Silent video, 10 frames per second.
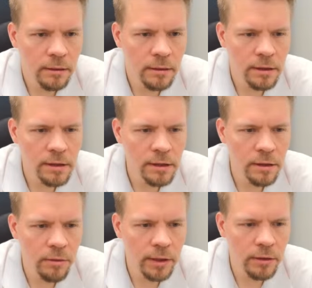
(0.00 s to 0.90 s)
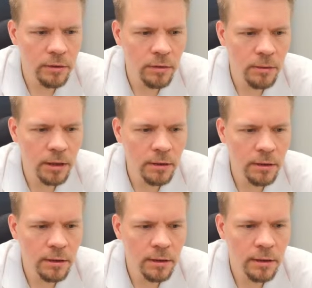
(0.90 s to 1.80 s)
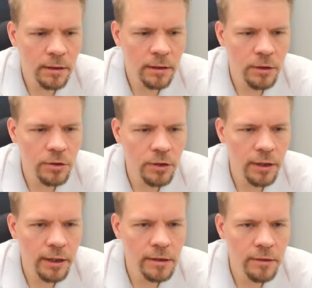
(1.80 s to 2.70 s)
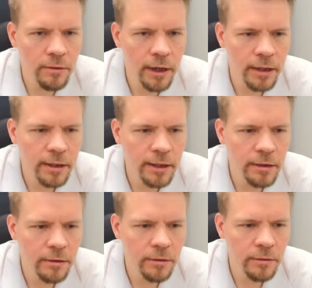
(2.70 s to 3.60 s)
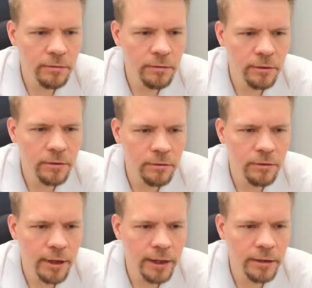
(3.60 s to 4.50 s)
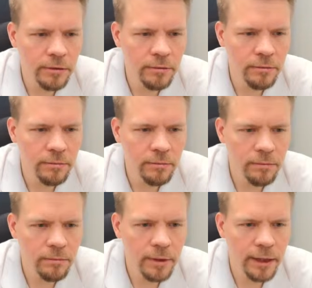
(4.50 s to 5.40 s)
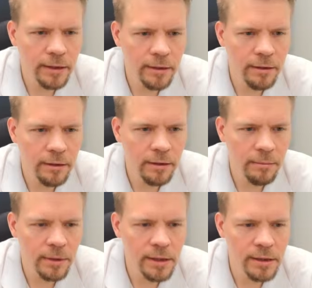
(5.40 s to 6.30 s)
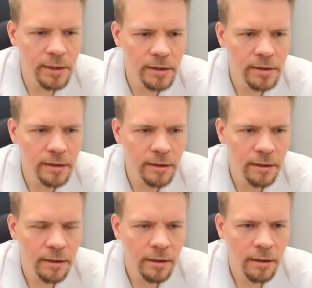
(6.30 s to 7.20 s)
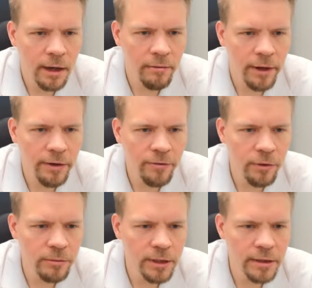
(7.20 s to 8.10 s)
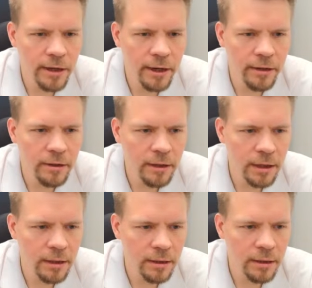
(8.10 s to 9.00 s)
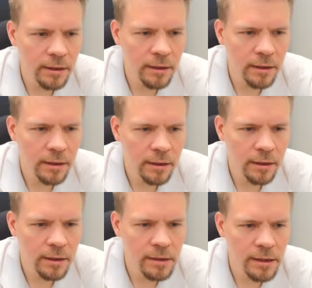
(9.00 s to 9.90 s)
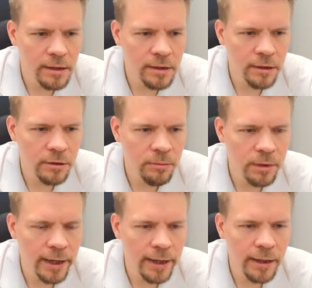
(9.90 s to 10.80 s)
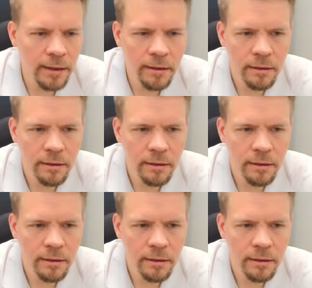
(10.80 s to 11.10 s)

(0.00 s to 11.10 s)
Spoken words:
This is quite normal. Usually it's a good idea to try to get pieces away from this diagonal. It's easier to play